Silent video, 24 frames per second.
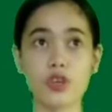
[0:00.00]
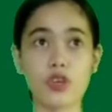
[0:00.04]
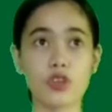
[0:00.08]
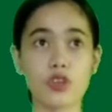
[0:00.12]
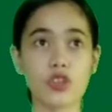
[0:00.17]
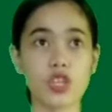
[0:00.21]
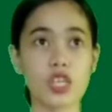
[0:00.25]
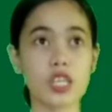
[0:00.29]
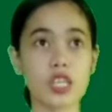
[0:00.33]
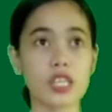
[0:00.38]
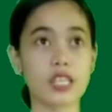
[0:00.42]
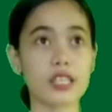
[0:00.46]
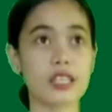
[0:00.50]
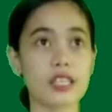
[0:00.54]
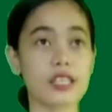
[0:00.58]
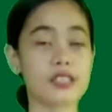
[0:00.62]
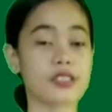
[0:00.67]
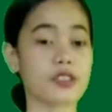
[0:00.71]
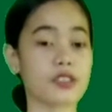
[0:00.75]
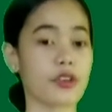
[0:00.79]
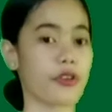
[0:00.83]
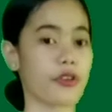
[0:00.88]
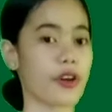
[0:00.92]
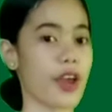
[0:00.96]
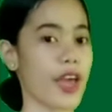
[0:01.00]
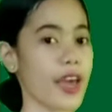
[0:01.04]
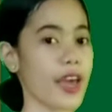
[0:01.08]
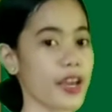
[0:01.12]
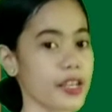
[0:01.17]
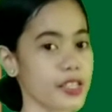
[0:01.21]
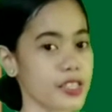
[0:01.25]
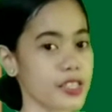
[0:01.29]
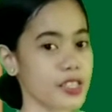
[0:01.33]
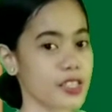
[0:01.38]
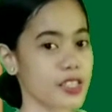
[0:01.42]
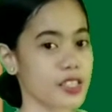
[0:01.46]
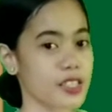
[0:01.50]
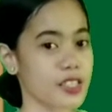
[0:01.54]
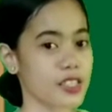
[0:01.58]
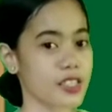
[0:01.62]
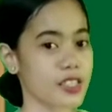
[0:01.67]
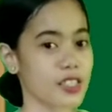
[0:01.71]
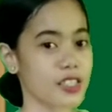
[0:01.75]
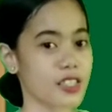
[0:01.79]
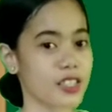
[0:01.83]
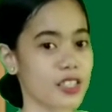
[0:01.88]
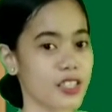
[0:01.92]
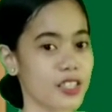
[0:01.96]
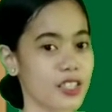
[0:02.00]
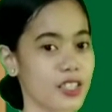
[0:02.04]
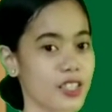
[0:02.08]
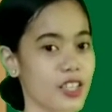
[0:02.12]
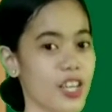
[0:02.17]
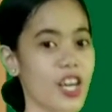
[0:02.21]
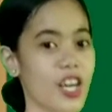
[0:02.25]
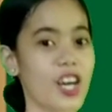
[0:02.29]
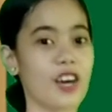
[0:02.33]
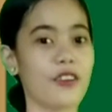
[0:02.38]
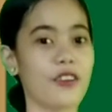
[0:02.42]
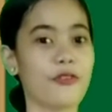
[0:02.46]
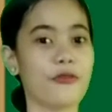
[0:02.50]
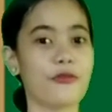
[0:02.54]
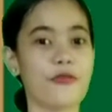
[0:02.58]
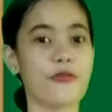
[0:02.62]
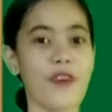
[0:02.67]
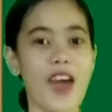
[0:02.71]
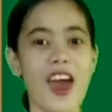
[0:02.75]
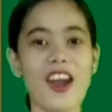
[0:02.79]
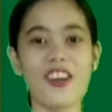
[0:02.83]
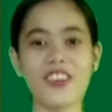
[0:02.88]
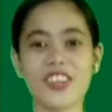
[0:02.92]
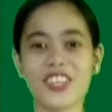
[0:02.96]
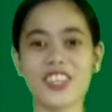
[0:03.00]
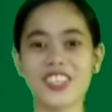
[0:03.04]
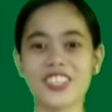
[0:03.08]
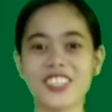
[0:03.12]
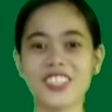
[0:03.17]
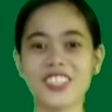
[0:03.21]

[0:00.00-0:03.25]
Do you think it is correct? Very